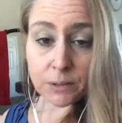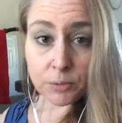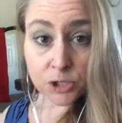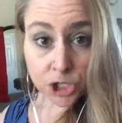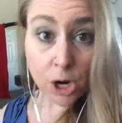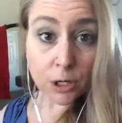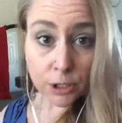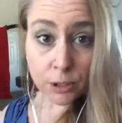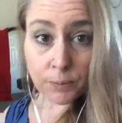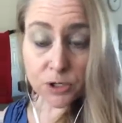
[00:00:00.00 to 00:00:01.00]
push
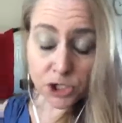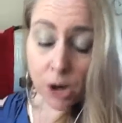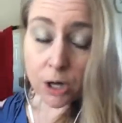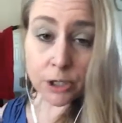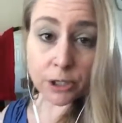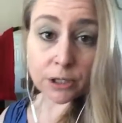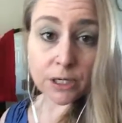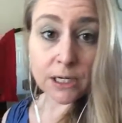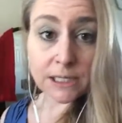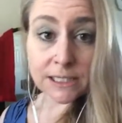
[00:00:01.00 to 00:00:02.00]
harder, push harder.
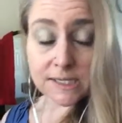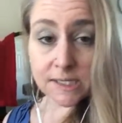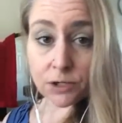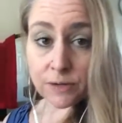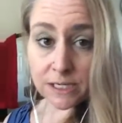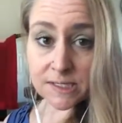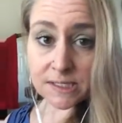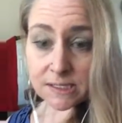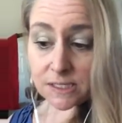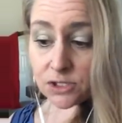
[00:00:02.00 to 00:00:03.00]
Listen to your
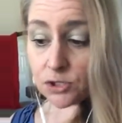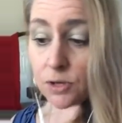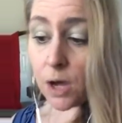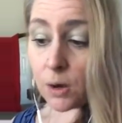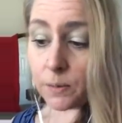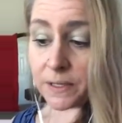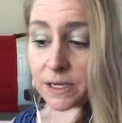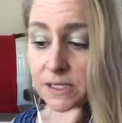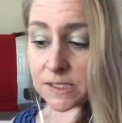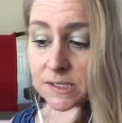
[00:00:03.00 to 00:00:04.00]
instinct as you go,
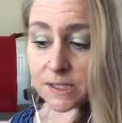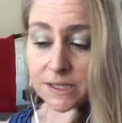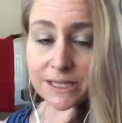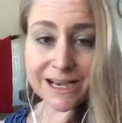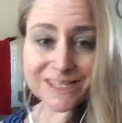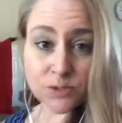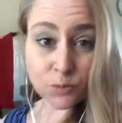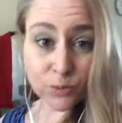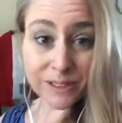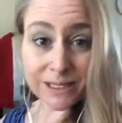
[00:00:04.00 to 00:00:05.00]
because that's
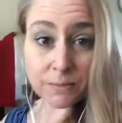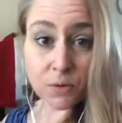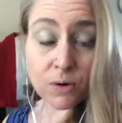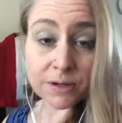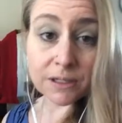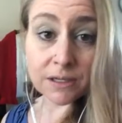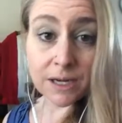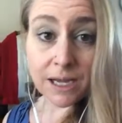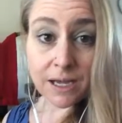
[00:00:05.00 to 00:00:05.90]
really important.